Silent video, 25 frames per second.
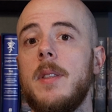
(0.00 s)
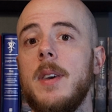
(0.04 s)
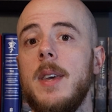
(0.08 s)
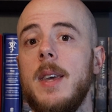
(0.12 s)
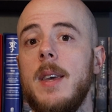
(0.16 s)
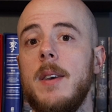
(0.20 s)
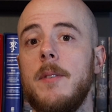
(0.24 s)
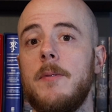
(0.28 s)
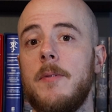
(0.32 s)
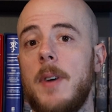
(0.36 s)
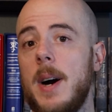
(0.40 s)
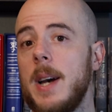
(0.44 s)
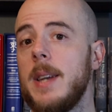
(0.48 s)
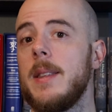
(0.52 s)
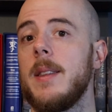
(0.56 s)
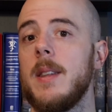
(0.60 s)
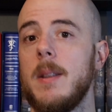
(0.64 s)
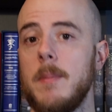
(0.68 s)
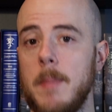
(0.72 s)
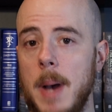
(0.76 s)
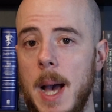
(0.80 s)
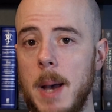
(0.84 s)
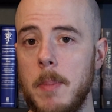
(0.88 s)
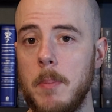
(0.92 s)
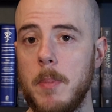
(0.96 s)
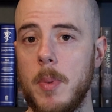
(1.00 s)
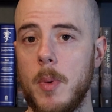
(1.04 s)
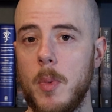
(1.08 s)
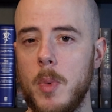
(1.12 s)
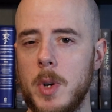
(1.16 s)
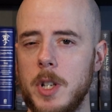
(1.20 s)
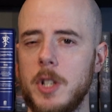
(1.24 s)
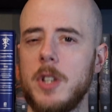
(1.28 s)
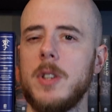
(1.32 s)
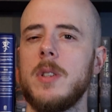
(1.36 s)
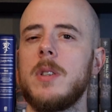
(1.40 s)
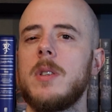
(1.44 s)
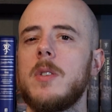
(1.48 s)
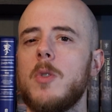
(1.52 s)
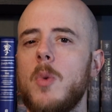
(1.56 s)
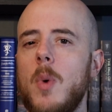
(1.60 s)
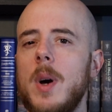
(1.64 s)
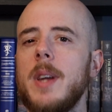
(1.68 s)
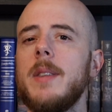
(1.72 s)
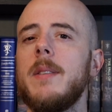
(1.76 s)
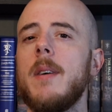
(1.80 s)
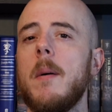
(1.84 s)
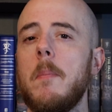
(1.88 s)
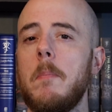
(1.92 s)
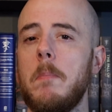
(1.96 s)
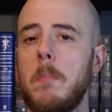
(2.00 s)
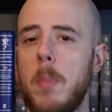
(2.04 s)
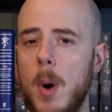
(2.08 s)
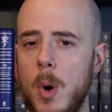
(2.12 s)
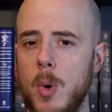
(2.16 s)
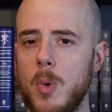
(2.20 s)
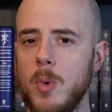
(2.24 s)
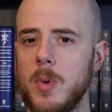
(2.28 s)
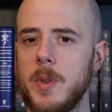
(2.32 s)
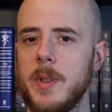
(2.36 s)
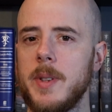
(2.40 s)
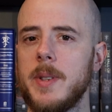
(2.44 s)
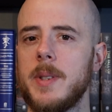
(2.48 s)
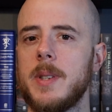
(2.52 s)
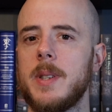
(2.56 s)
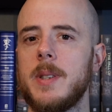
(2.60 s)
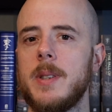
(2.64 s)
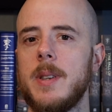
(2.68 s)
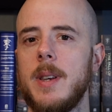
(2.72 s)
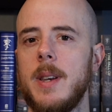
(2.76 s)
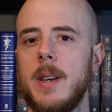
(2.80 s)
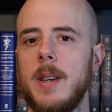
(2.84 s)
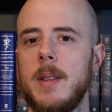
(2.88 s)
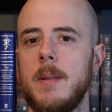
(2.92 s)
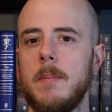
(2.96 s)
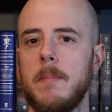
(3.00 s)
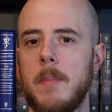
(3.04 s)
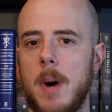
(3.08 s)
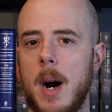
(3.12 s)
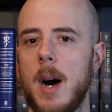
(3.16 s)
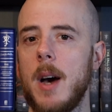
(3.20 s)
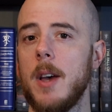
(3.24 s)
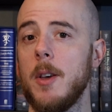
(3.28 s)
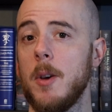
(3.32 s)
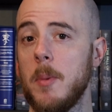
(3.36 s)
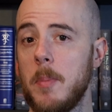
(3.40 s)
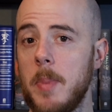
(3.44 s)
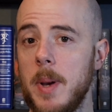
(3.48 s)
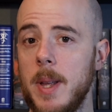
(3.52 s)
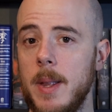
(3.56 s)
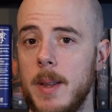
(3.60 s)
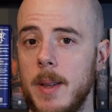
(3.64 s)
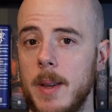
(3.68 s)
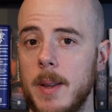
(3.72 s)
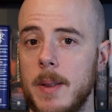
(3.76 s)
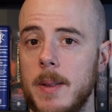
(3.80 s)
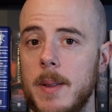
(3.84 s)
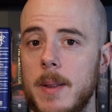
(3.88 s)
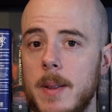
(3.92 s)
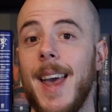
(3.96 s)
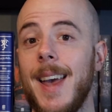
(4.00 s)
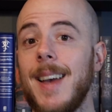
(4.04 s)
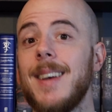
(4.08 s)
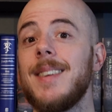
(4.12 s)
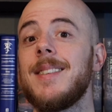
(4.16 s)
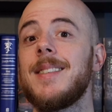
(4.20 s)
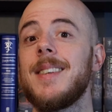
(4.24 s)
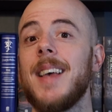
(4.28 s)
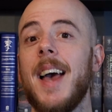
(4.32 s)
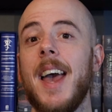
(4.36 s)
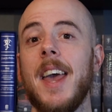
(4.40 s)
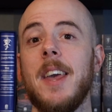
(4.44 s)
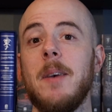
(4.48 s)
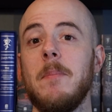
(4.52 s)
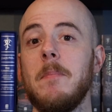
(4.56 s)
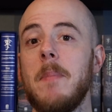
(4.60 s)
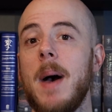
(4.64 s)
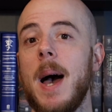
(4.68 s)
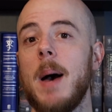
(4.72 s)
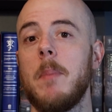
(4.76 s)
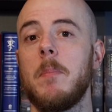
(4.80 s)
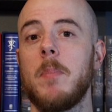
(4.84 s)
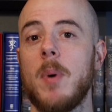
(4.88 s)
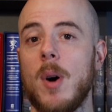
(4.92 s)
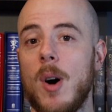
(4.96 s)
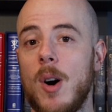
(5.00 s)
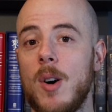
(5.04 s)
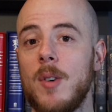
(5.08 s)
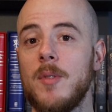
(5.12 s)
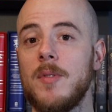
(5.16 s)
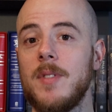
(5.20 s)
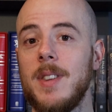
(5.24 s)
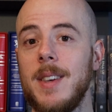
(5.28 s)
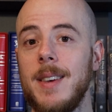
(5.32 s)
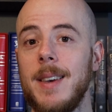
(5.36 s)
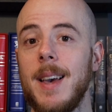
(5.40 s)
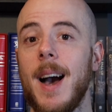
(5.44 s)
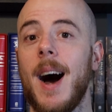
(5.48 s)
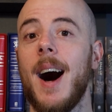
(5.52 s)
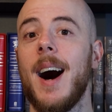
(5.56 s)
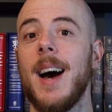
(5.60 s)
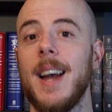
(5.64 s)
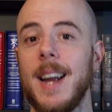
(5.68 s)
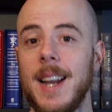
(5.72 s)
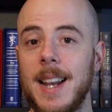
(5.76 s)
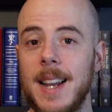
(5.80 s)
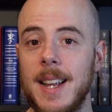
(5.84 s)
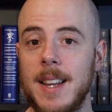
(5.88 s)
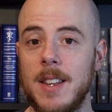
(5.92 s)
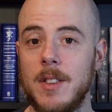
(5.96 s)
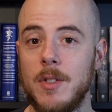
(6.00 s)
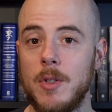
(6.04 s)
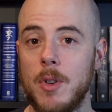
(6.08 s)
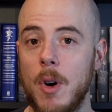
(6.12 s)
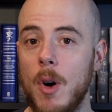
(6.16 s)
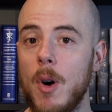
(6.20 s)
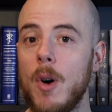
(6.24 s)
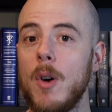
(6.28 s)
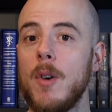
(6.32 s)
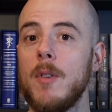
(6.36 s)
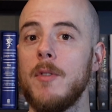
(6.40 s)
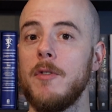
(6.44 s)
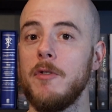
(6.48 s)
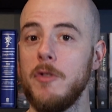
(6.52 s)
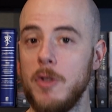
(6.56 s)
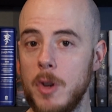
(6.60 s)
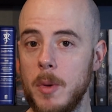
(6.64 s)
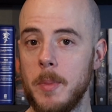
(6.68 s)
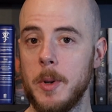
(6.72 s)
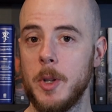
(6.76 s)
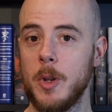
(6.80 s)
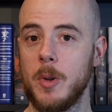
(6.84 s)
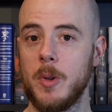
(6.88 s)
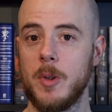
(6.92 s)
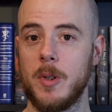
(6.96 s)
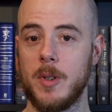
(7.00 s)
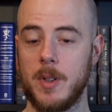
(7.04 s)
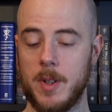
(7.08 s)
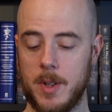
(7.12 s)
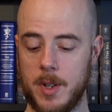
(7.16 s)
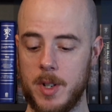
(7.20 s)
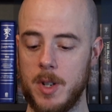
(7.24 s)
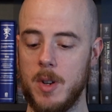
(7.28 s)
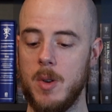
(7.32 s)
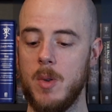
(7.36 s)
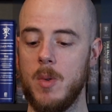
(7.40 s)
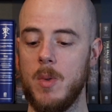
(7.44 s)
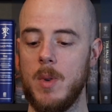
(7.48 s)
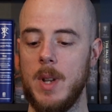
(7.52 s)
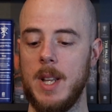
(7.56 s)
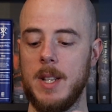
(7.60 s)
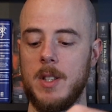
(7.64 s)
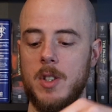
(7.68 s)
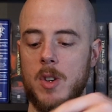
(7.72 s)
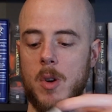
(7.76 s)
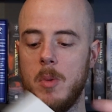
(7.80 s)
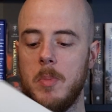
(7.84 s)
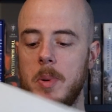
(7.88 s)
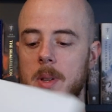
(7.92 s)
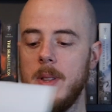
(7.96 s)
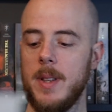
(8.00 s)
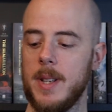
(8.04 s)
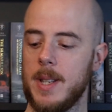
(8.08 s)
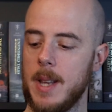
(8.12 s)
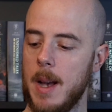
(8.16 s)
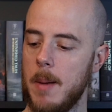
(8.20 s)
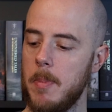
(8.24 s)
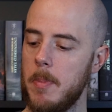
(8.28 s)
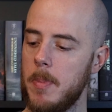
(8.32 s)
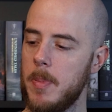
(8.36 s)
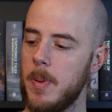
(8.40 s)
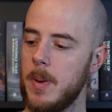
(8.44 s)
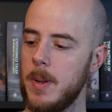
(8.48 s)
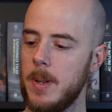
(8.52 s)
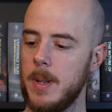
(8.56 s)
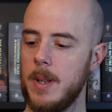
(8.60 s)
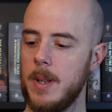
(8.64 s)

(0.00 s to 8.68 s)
the final map, which is quite a bonus in my opinion, is a map of the island of Numenor. So let's open this up.